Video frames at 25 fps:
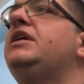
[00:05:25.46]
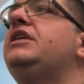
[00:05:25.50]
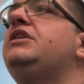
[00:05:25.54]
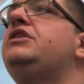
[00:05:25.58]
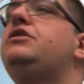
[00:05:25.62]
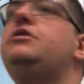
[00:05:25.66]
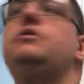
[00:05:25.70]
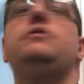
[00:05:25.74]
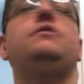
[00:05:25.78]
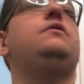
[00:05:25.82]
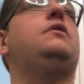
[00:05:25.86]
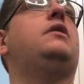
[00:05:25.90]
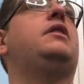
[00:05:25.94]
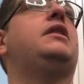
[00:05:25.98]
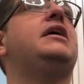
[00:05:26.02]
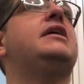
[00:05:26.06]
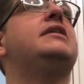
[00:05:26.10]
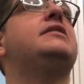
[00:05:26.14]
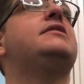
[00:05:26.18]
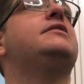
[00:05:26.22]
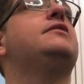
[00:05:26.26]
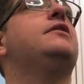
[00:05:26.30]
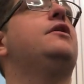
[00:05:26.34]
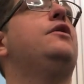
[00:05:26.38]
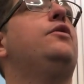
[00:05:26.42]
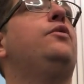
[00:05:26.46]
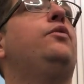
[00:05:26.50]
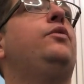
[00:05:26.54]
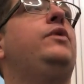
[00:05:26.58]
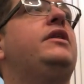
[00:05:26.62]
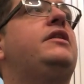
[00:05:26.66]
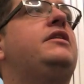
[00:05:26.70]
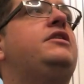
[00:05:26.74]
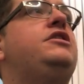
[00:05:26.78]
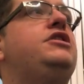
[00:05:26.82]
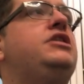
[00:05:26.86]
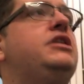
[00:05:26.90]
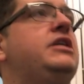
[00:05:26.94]
we do this
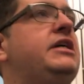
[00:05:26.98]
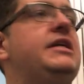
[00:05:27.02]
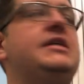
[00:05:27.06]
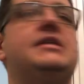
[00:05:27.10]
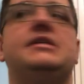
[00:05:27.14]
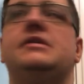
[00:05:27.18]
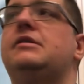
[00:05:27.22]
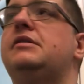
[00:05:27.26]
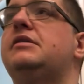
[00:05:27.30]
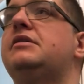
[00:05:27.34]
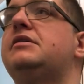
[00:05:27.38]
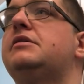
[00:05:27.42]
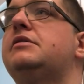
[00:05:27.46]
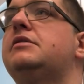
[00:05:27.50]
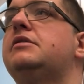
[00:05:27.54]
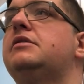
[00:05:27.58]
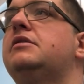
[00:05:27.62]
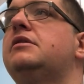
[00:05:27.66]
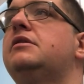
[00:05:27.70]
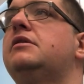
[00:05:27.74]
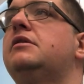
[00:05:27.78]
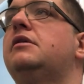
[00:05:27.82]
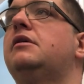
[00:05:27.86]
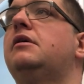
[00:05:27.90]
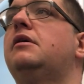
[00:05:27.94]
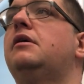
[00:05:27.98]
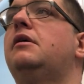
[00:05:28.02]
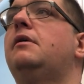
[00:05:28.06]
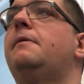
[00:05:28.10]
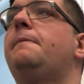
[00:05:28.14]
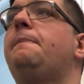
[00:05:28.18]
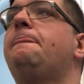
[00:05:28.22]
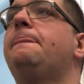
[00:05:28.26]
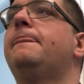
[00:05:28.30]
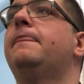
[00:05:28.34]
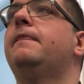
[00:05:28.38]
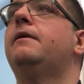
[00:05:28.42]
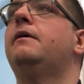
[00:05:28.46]
with Jesus.
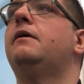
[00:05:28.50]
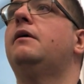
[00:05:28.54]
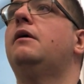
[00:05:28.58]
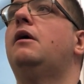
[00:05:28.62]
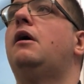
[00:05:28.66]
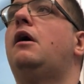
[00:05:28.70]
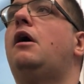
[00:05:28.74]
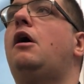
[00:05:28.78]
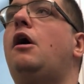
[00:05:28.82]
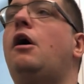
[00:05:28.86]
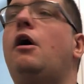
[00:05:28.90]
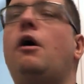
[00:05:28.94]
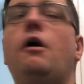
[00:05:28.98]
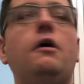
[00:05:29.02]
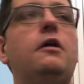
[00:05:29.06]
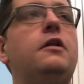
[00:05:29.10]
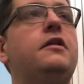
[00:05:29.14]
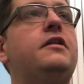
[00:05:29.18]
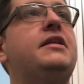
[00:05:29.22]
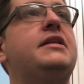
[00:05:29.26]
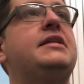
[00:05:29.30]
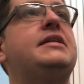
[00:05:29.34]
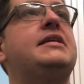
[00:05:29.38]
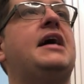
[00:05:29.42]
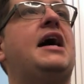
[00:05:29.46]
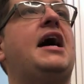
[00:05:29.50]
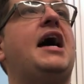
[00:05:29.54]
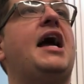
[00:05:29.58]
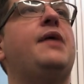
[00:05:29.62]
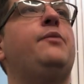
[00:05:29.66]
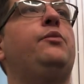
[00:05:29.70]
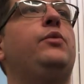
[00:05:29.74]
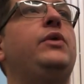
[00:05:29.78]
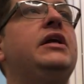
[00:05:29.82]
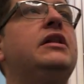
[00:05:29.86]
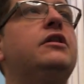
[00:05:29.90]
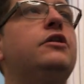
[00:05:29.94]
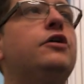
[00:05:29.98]
All the
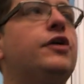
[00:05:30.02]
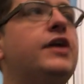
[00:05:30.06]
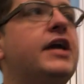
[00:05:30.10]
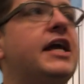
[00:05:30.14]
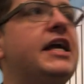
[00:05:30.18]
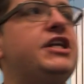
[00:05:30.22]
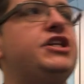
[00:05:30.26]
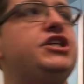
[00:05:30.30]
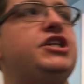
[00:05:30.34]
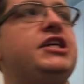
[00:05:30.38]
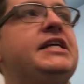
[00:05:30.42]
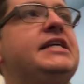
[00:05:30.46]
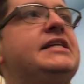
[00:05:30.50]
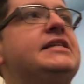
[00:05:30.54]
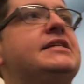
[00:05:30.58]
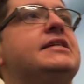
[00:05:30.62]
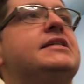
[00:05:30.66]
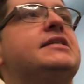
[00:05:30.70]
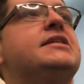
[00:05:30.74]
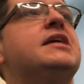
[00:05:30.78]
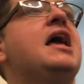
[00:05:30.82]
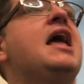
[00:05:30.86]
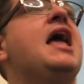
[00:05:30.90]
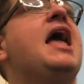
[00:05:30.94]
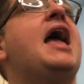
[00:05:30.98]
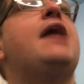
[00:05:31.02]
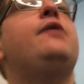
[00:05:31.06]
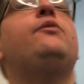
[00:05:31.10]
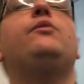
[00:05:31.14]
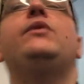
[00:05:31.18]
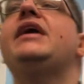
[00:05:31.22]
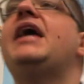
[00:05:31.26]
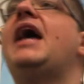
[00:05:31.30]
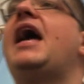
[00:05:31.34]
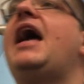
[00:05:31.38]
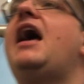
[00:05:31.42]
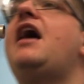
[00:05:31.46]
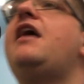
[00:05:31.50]
time, we look at Jesus and
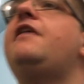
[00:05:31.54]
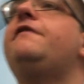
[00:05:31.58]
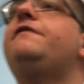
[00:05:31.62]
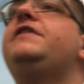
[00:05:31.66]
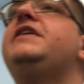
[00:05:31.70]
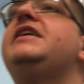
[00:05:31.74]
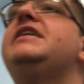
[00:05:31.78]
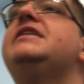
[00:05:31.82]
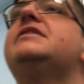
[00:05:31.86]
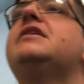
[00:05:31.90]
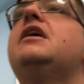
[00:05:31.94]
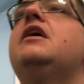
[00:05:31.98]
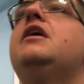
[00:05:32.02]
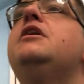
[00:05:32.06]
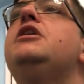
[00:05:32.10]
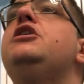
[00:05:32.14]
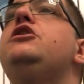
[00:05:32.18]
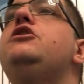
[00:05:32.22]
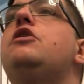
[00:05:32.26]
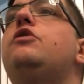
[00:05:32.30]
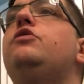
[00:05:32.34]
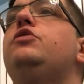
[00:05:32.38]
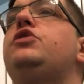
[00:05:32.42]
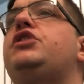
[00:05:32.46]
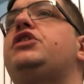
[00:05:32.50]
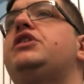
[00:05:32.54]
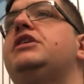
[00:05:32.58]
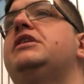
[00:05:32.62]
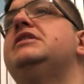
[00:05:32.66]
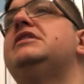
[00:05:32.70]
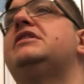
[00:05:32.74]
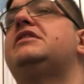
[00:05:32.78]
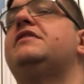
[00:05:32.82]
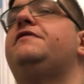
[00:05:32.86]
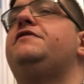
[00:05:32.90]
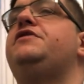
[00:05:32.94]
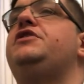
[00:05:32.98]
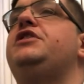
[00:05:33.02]
we have these
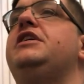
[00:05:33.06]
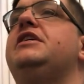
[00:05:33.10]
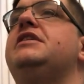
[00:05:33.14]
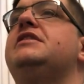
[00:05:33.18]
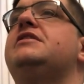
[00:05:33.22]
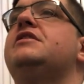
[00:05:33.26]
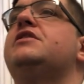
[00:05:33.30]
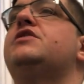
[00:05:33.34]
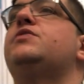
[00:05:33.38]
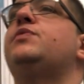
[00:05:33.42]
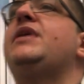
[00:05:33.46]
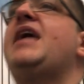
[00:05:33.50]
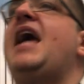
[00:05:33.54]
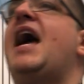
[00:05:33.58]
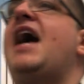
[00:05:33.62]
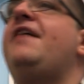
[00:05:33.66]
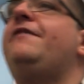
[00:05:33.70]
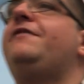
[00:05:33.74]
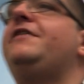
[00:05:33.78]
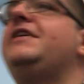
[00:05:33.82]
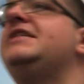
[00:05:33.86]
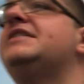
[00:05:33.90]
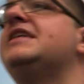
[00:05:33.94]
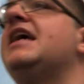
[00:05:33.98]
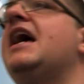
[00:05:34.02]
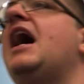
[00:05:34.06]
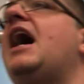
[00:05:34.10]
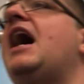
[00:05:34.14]
notions of Jesus. We have these